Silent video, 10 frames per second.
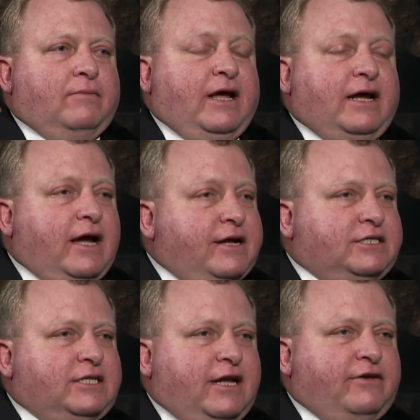
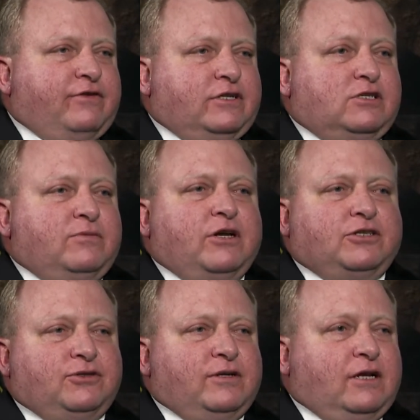engage in efforts to make
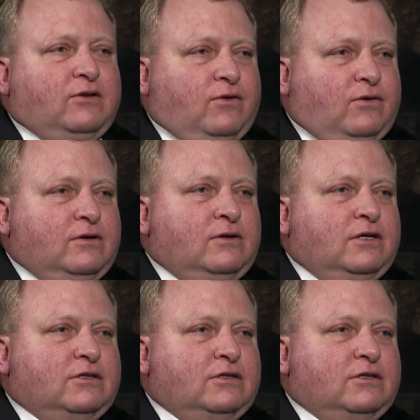sure that all